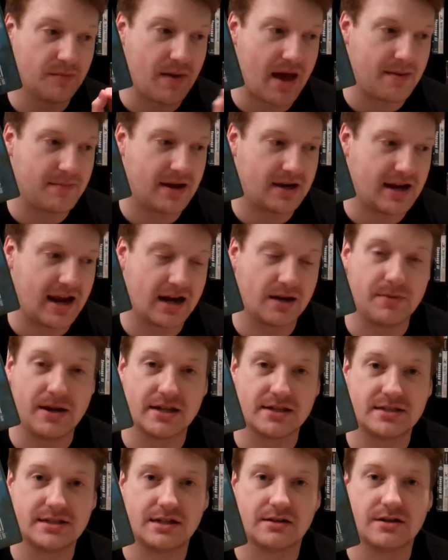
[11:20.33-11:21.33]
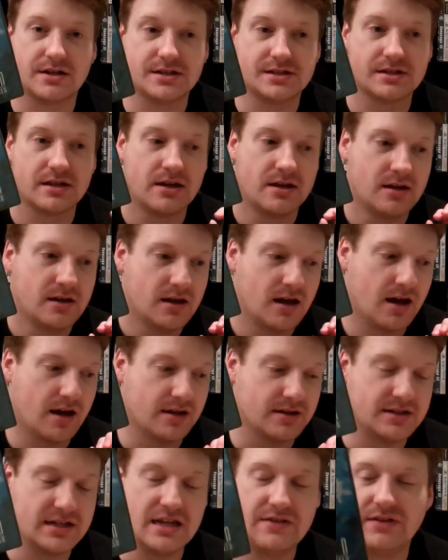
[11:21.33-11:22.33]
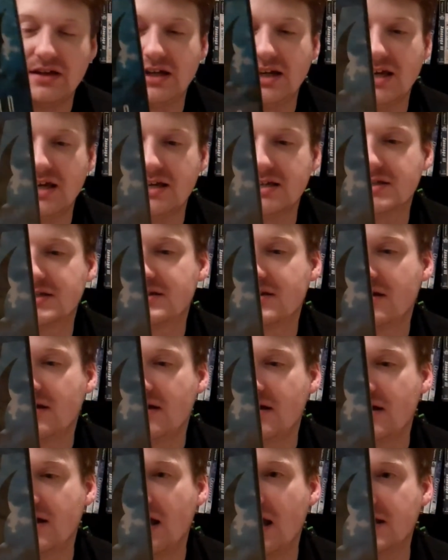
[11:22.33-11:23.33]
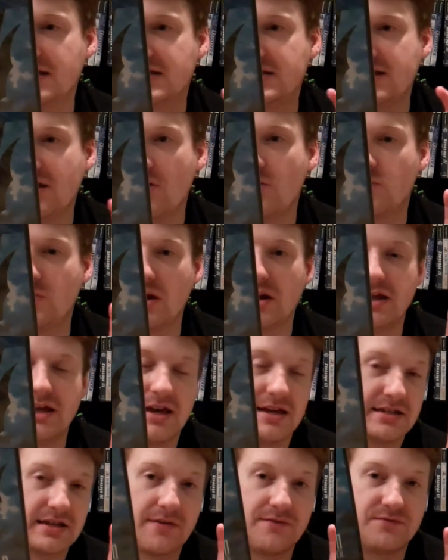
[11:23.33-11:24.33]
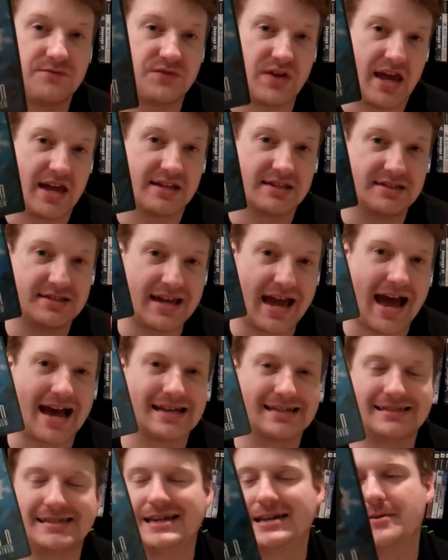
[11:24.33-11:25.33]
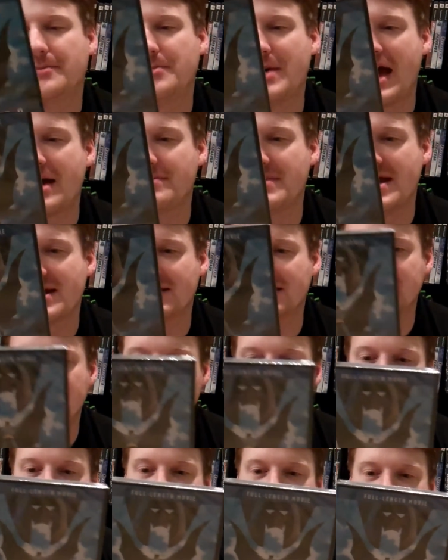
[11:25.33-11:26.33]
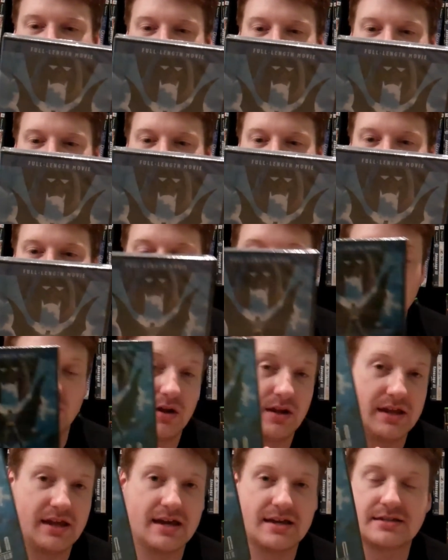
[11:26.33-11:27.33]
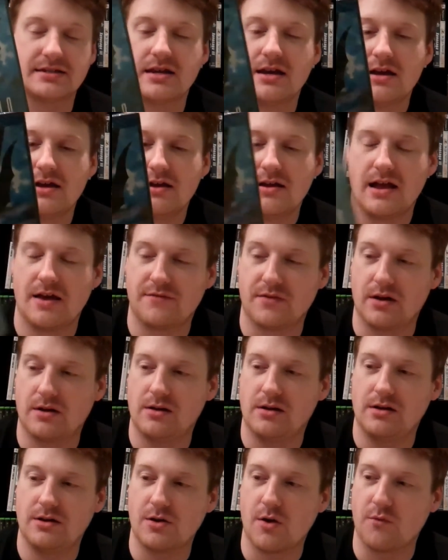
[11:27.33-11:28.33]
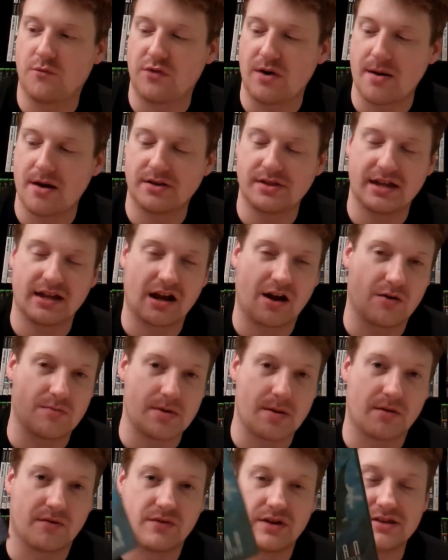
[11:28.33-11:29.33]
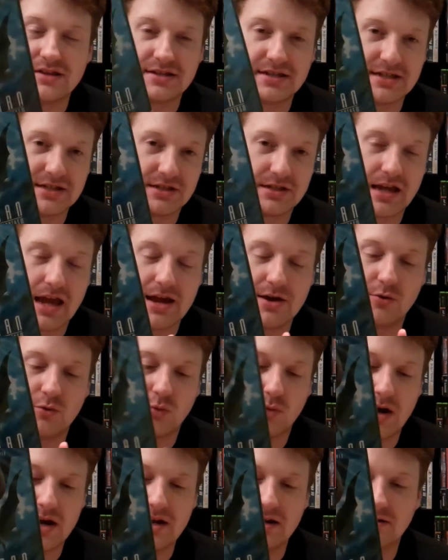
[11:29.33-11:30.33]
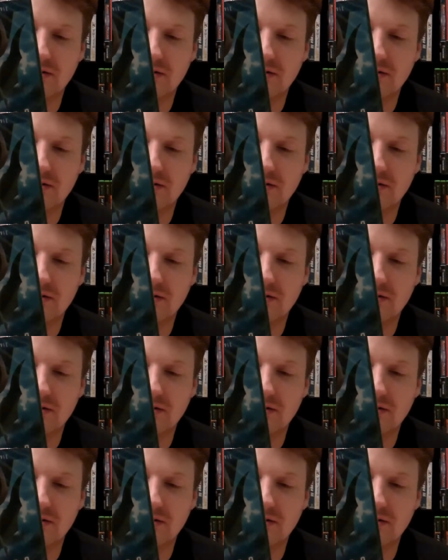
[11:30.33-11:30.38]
Batman Animated Series DVDs, it still really is a fantastic Batman experience. And this really is, if I, you know, for everything I remember, this is a great,